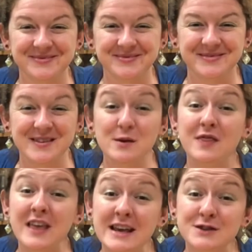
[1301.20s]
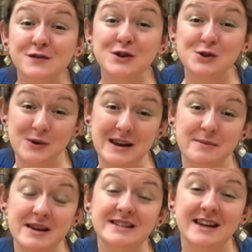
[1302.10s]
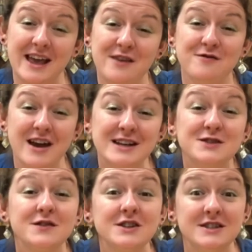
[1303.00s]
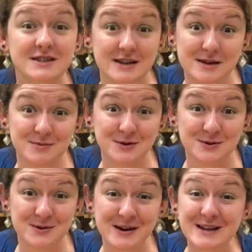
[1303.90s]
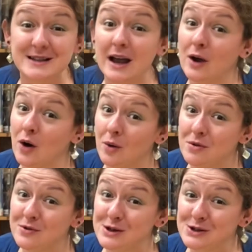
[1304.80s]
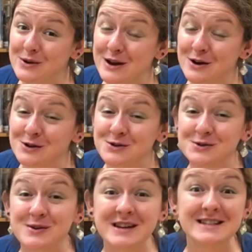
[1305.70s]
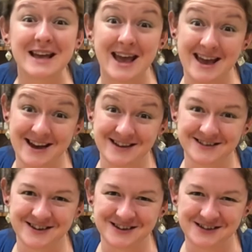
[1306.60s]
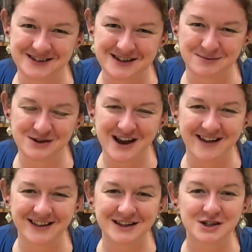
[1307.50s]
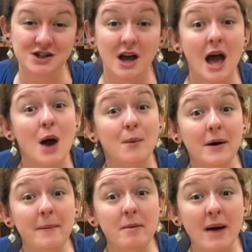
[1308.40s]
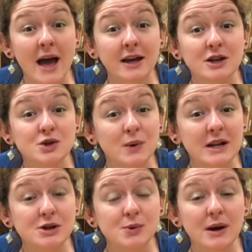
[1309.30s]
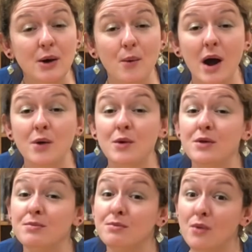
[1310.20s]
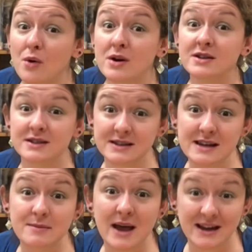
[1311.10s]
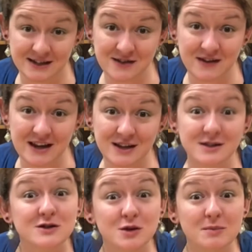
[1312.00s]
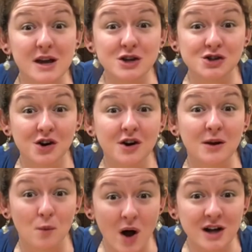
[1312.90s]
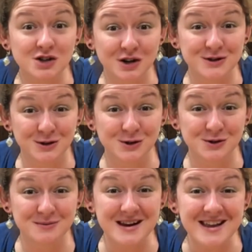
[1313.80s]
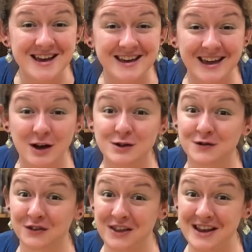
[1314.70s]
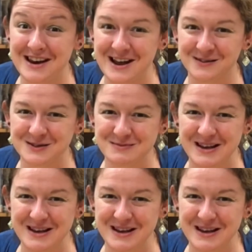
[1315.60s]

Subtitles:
Well, thanks for joining me today, friends, for STEAM Stories. I hope you enjoyed our stories and our STEAM challenge. We'll be back in 2021 with more STEAM activities, so make sure to watch our social media accounts for the announcement.